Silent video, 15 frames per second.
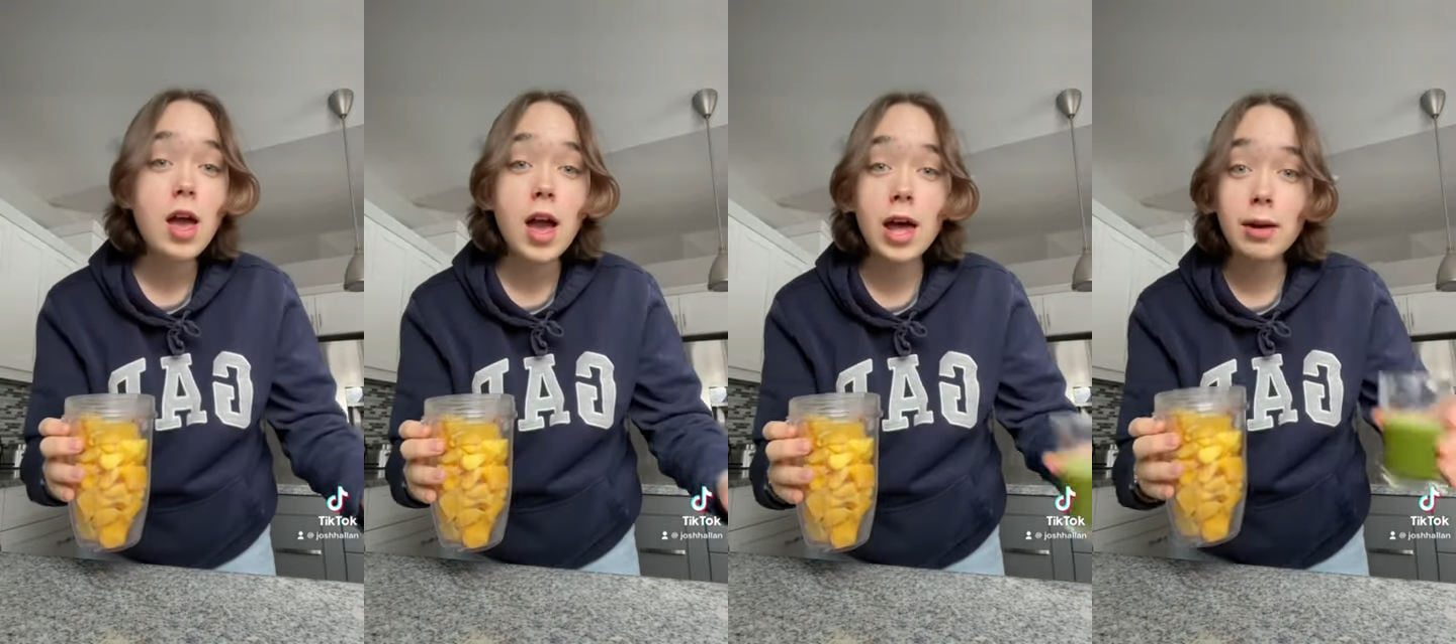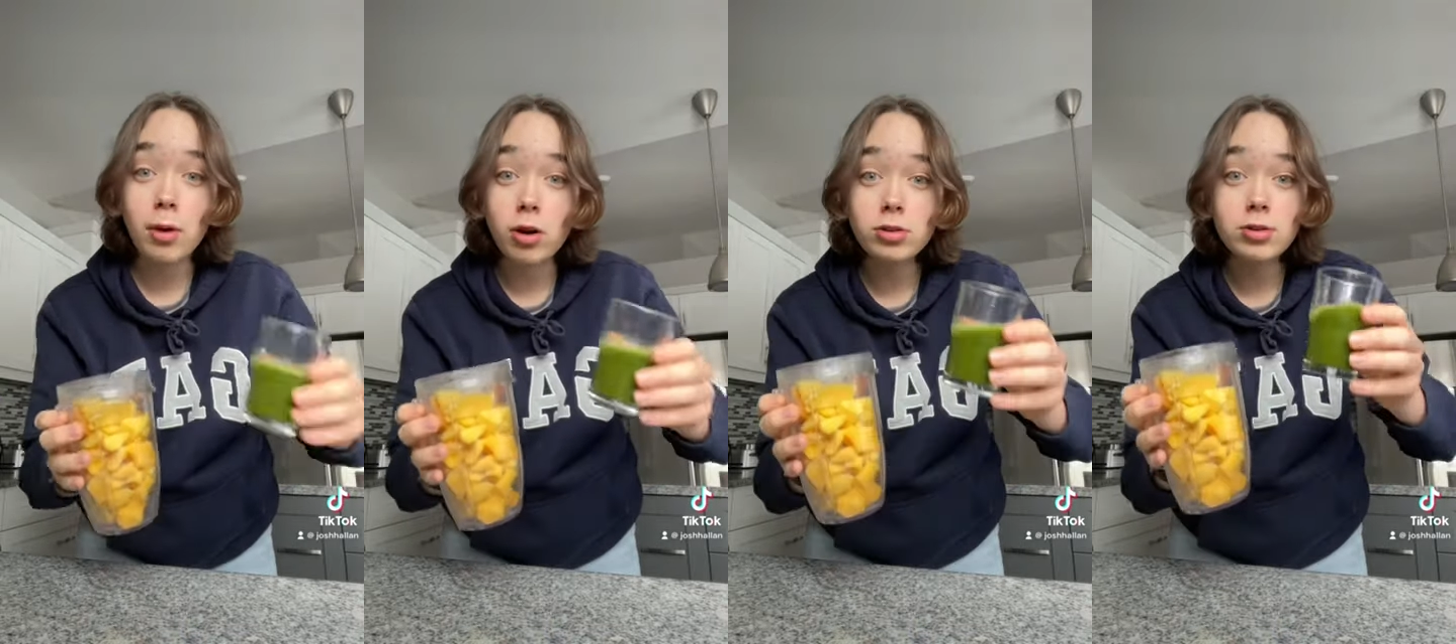
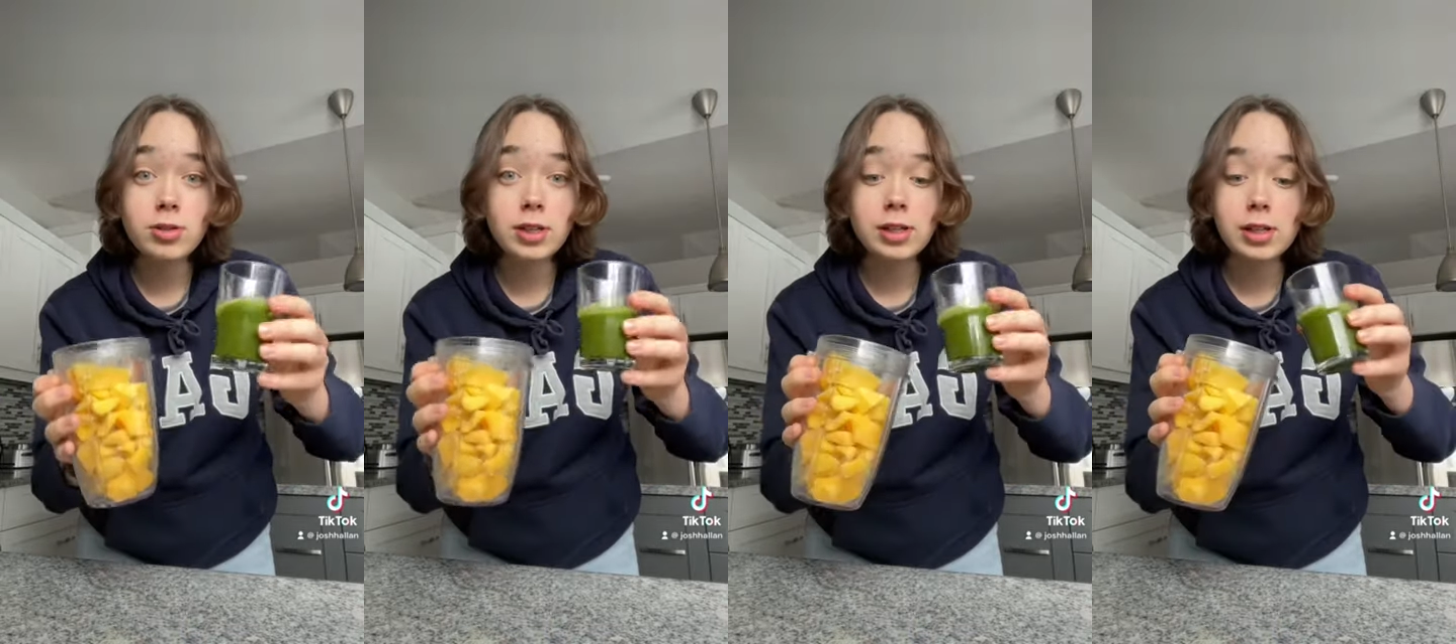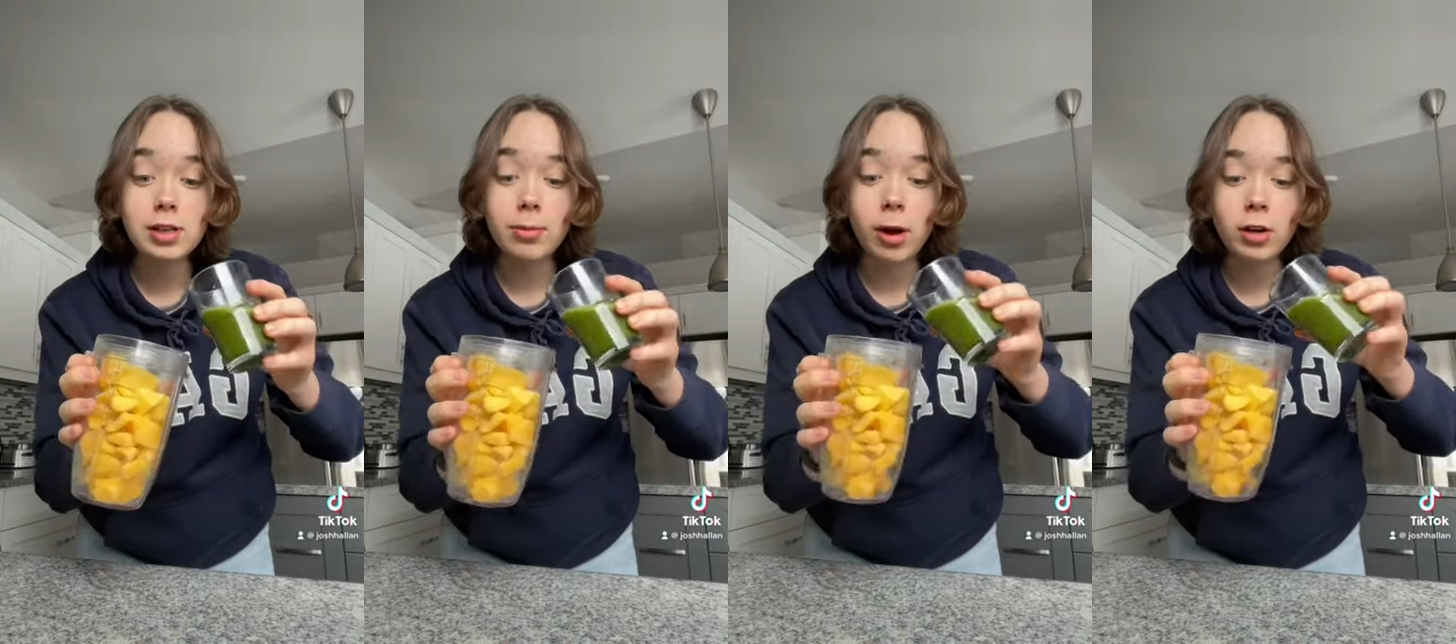and I'm also
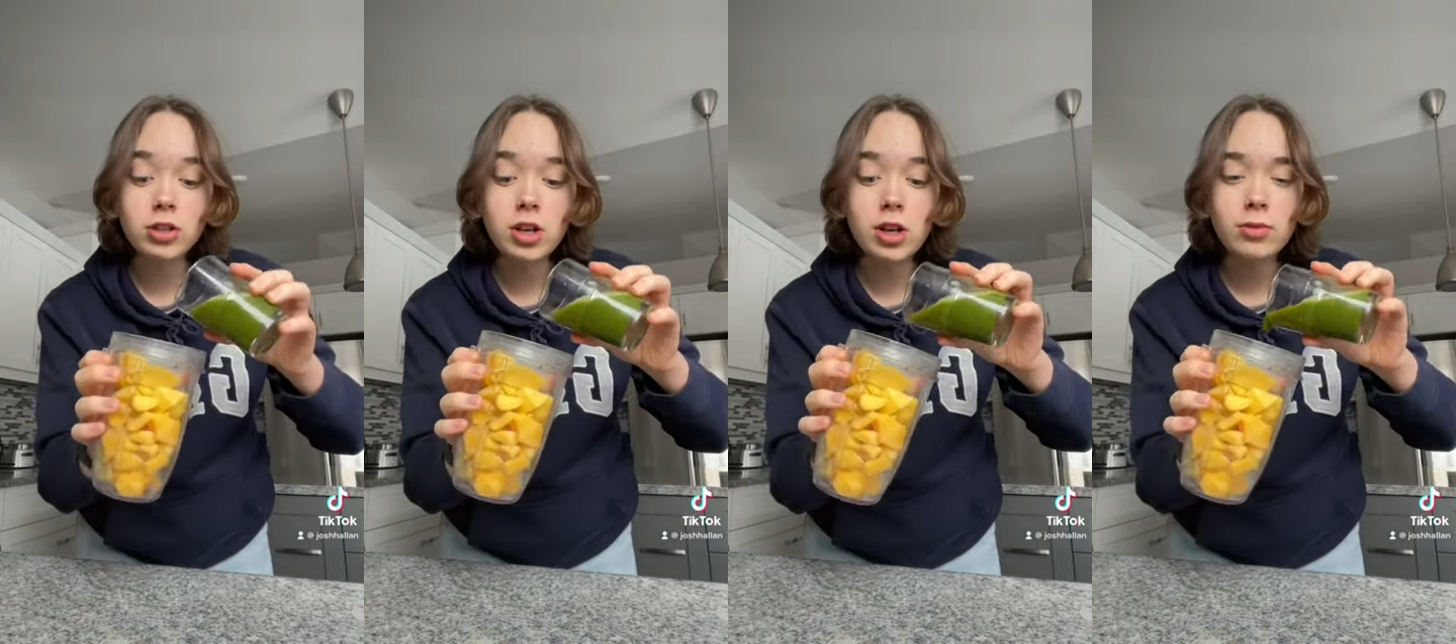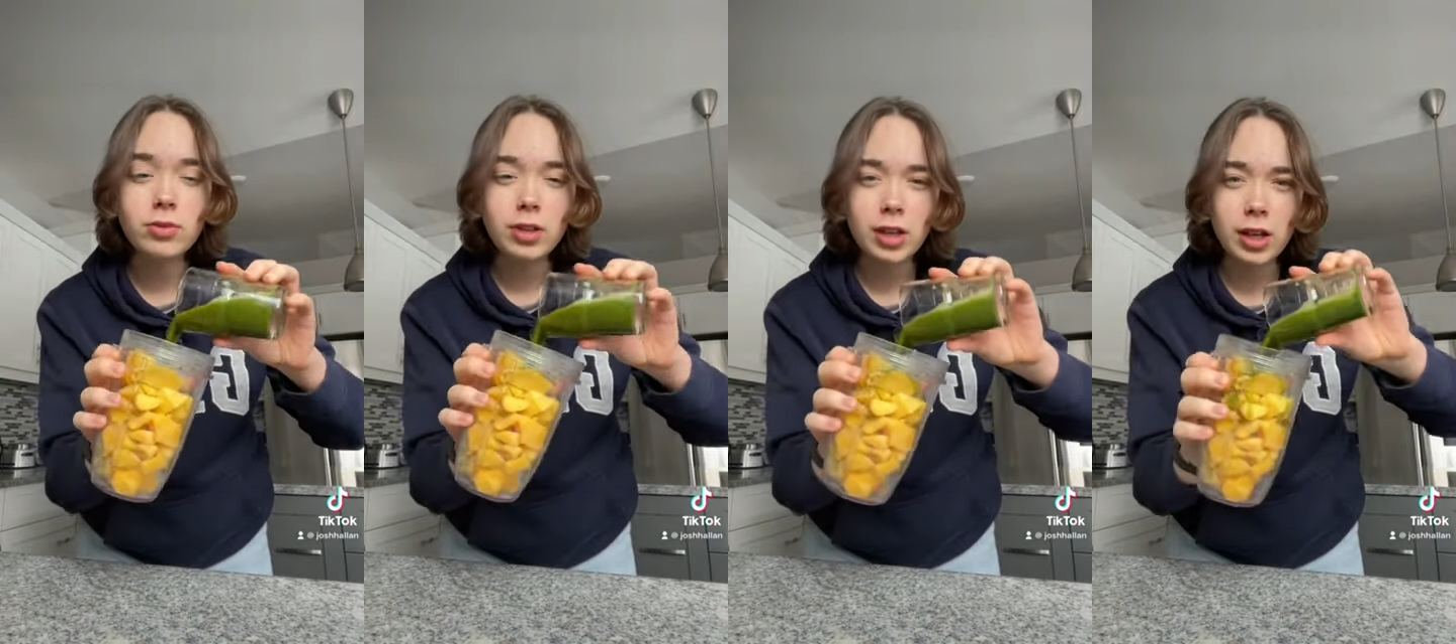addicted to
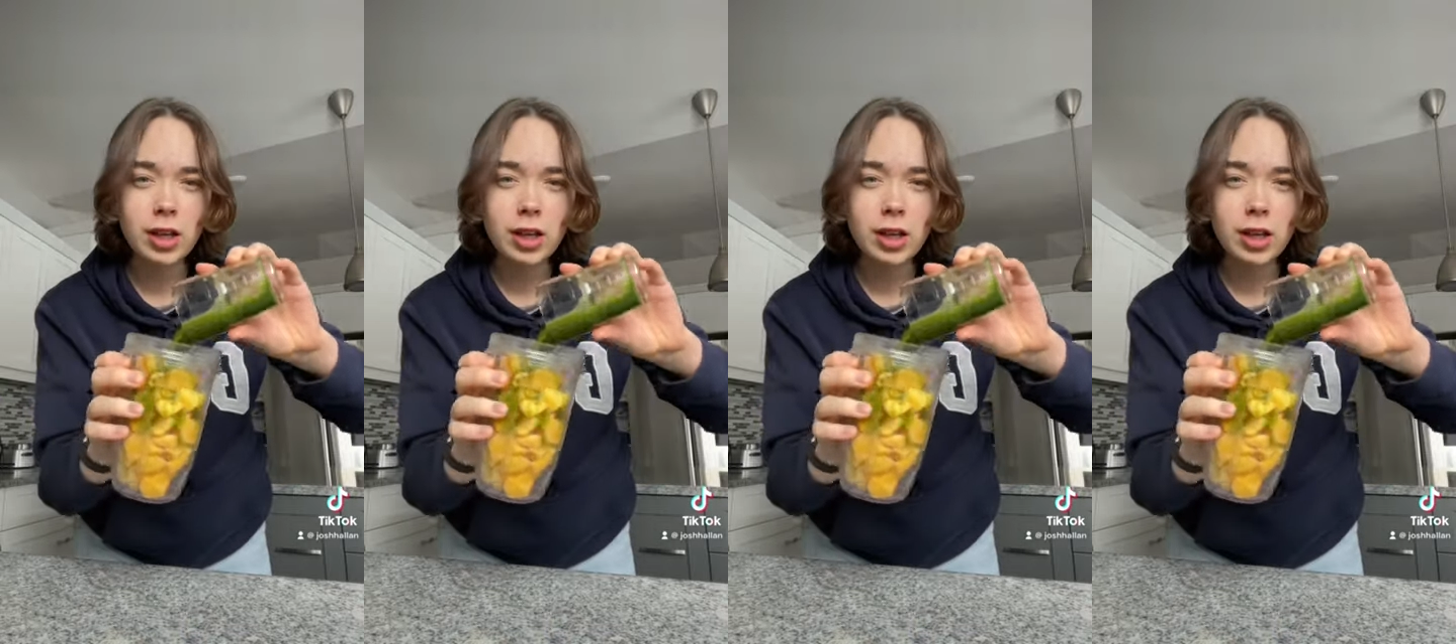matcha